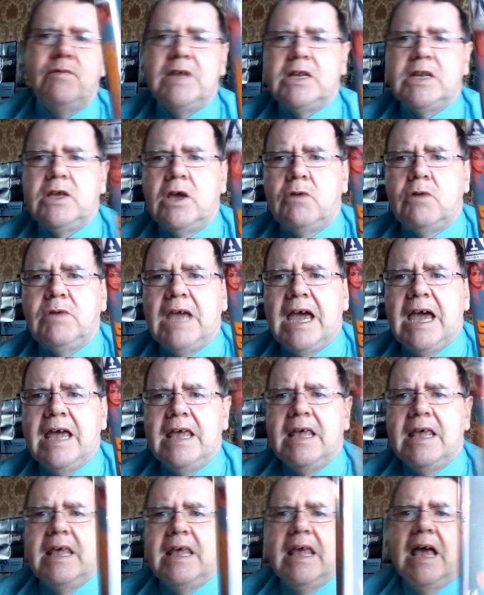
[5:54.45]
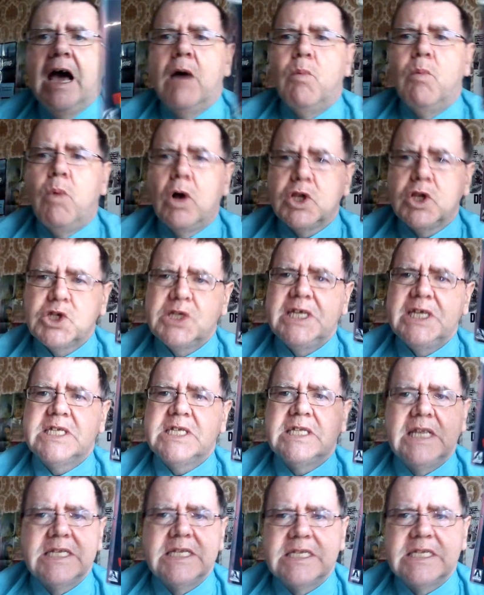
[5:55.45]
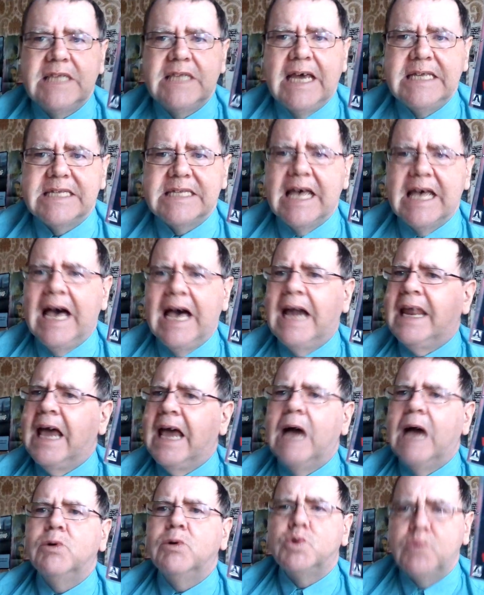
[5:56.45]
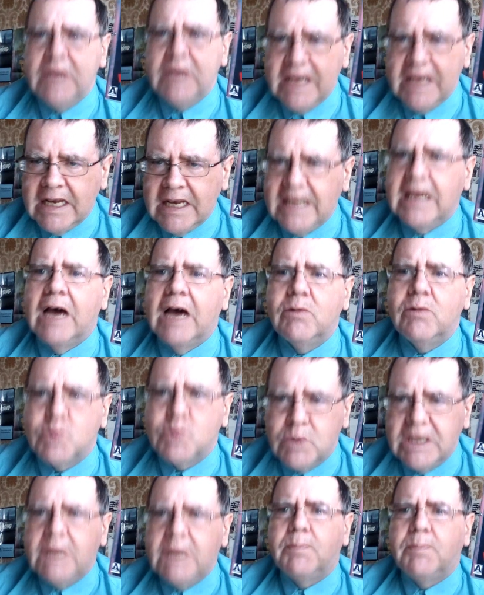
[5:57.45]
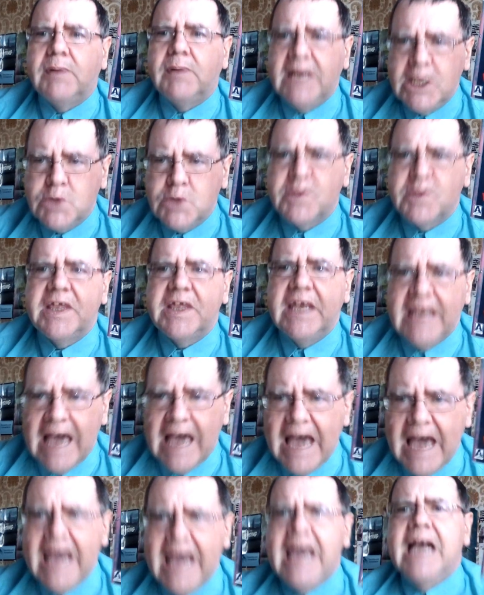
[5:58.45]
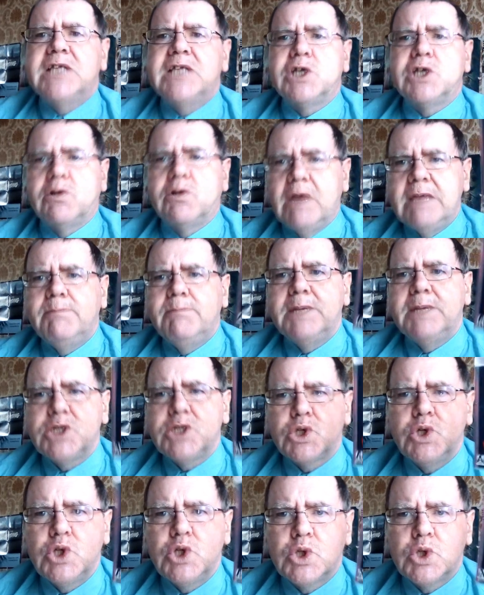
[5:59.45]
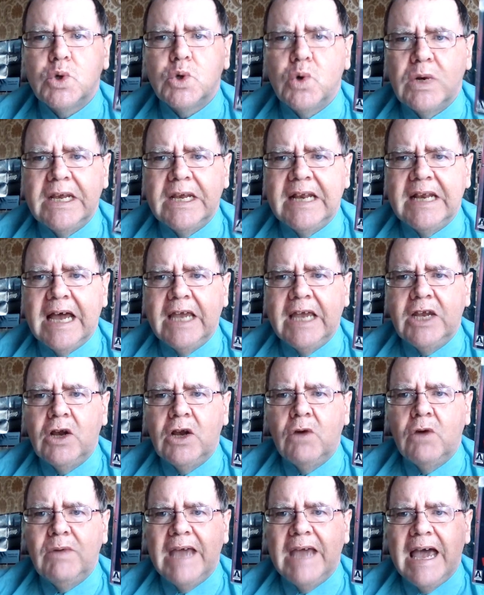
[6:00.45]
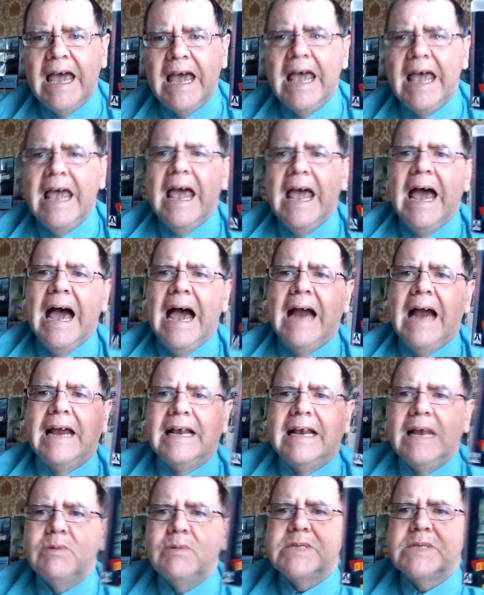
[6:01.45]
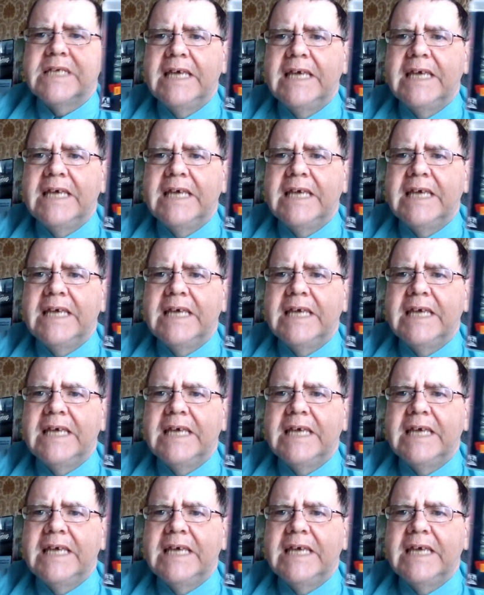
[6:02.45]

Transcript: video, yeah. I watched this last night and I was really pleased with it, yeah. It's a great mystery story and that, you know, yeah. And Klaus